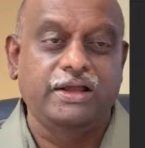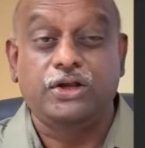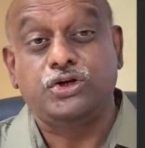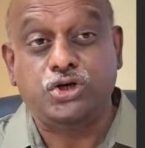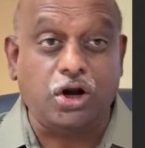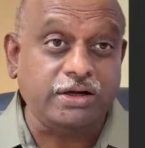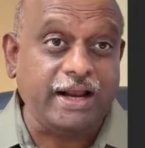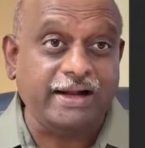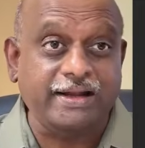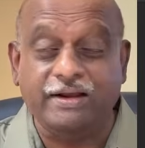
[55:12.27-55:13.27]

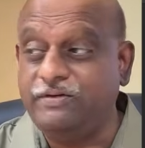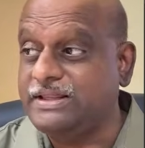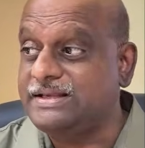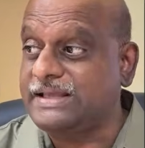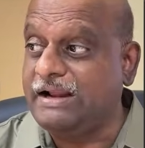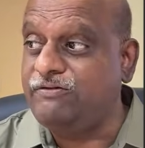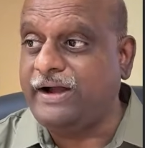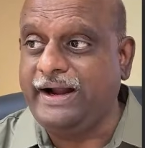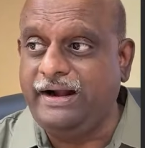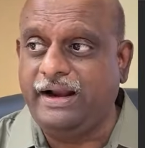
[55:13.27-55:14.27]
Short-acting with a
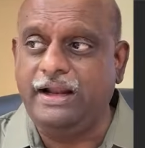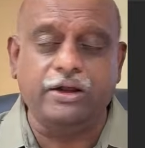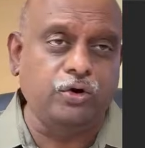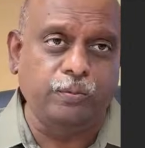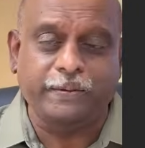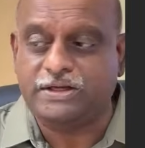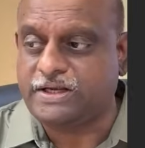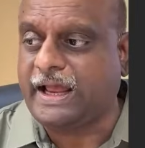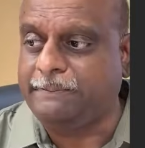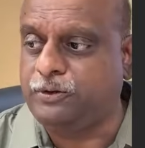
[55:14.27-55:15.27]
sulfhydryl group is
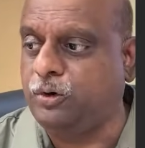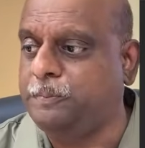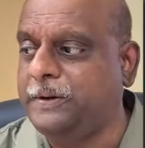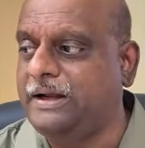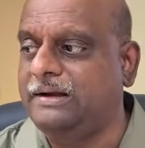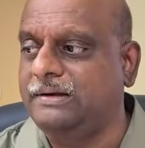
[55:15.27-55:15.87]
captopril.